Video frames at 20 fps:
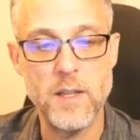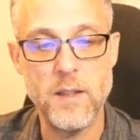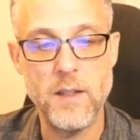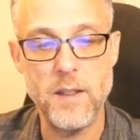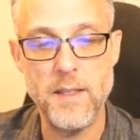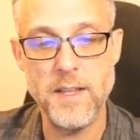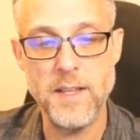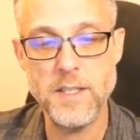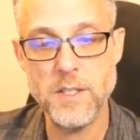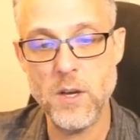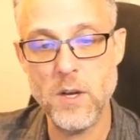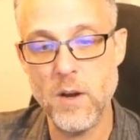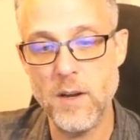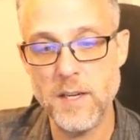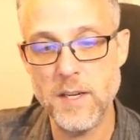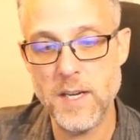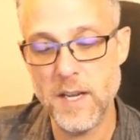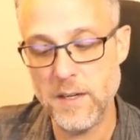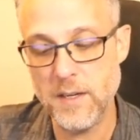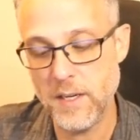this
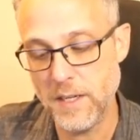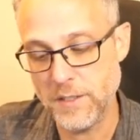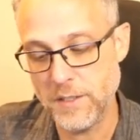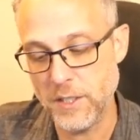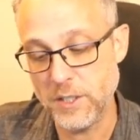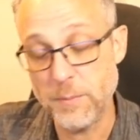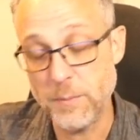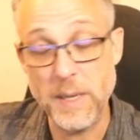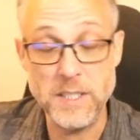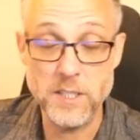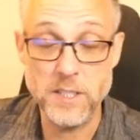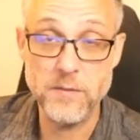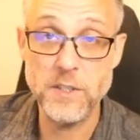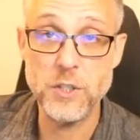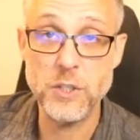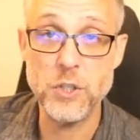content is expensive to